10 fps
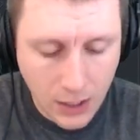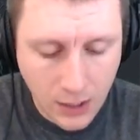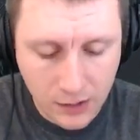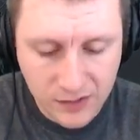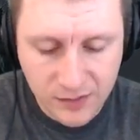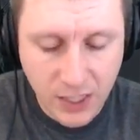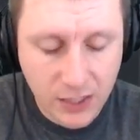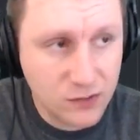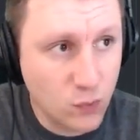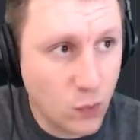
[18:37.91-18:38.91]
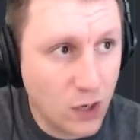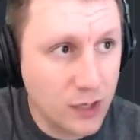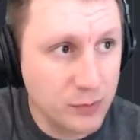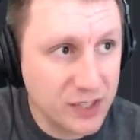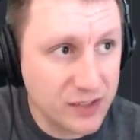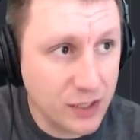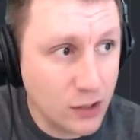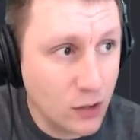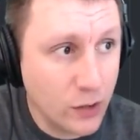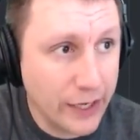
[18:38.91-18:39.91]
And space 1, because I
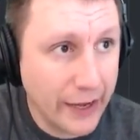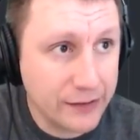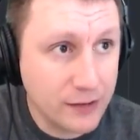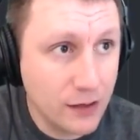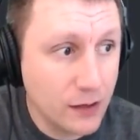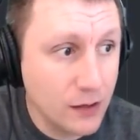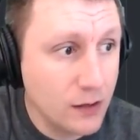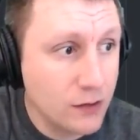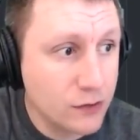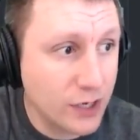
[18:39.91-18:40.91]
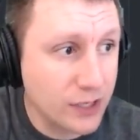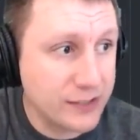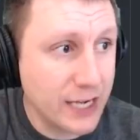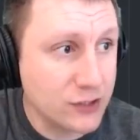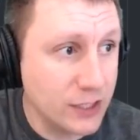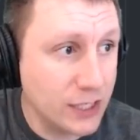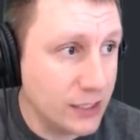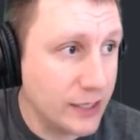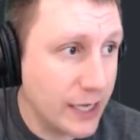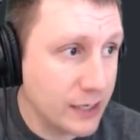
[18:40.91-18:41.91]
know it has a transaction
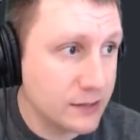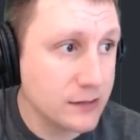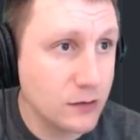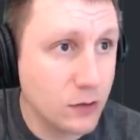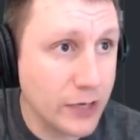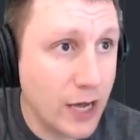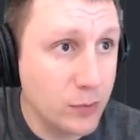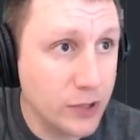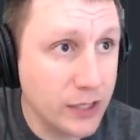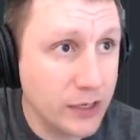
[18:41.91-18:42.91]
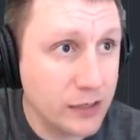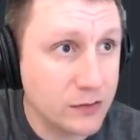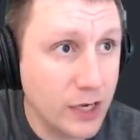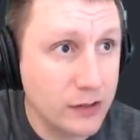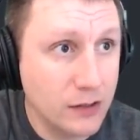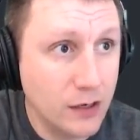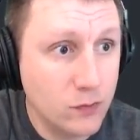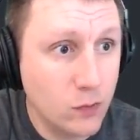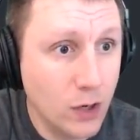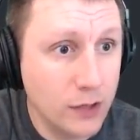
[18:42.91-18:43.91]
index, or an output index rather,
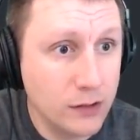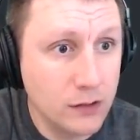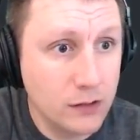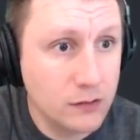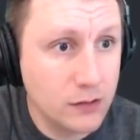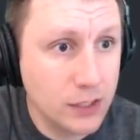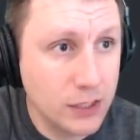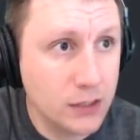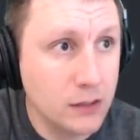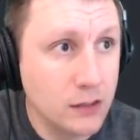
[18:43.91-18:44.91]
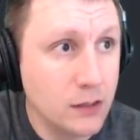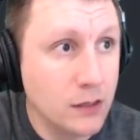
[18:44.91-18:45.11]
of 1 right here.